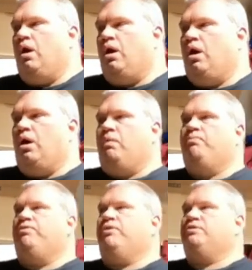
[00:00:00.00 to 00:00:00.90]

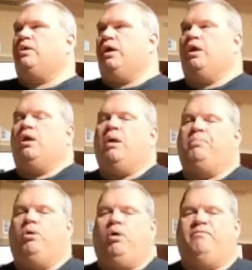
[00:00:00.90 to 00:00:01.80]
Um, there's like a
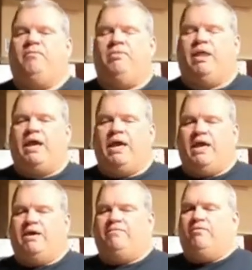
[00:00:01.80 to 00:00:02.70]
couple of them that I
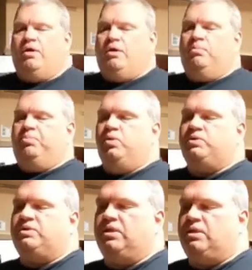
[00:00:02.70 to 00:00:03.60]
have
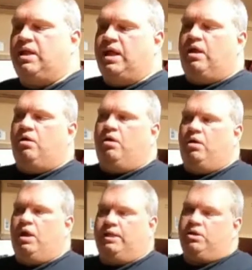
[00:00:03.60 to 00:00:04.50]
boosted that
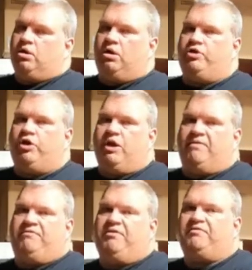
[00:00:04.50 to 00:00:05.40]
are like they're they'll
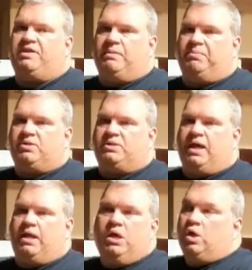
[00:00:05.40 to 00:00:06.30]
get
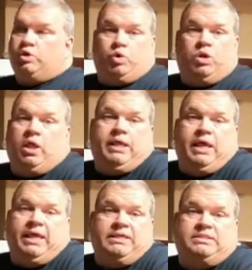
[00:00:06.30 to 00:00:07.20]
15% sort of
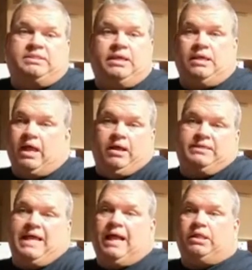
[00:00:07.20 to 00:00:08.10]
like i guess to say yeah
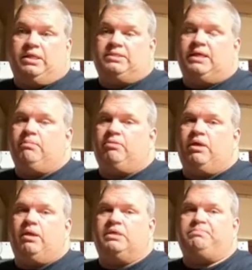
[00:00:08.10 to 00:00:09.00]
exactly the same
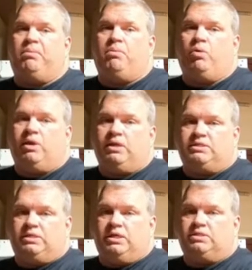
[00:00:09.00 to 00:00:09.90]
thing as promoted
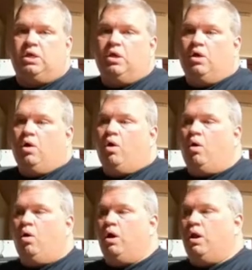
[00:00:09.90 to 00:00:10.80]
listings
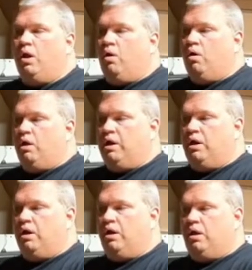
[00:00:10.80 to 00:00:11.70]
on on
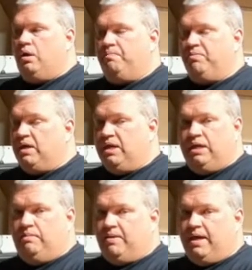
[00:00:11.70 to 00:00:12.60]
um,
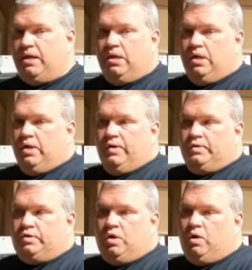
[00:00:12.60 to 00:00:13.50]
ebay
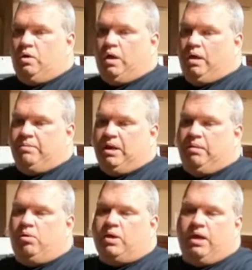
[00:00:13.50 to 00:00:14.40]
so I mean,
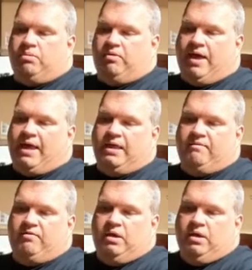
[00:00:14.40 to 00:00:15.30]
I'm okay with that.
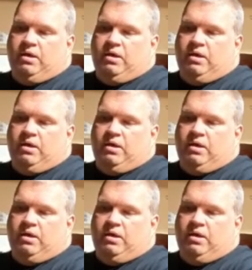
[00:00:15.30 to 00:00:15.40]
If